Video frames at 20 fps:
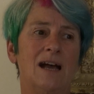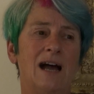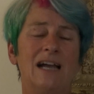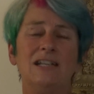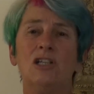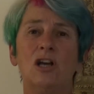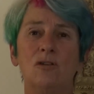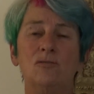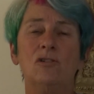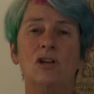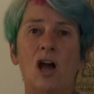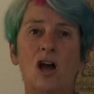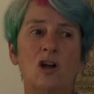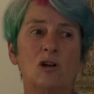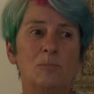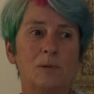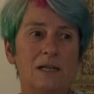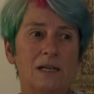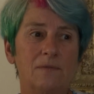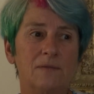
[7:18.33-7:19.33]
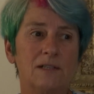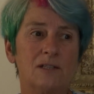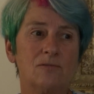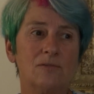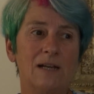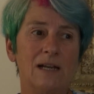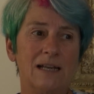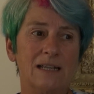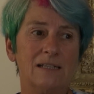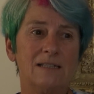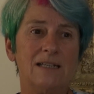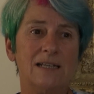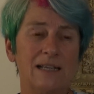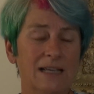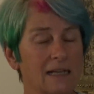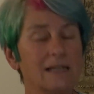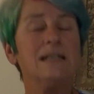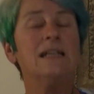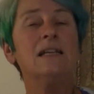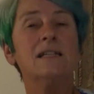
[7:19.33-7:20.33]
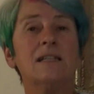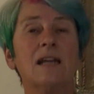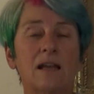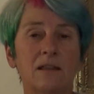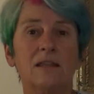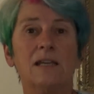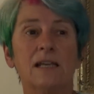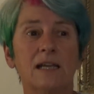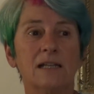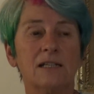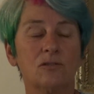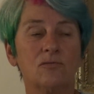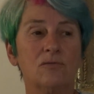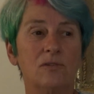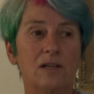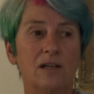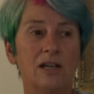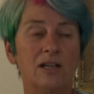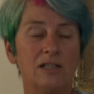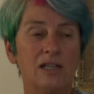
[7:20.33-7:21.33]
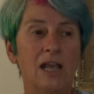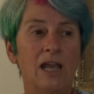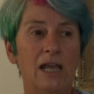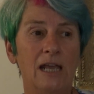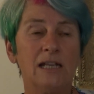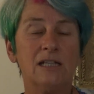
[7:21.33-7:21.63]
I don't know, but if it's realistic, at least I think it's it,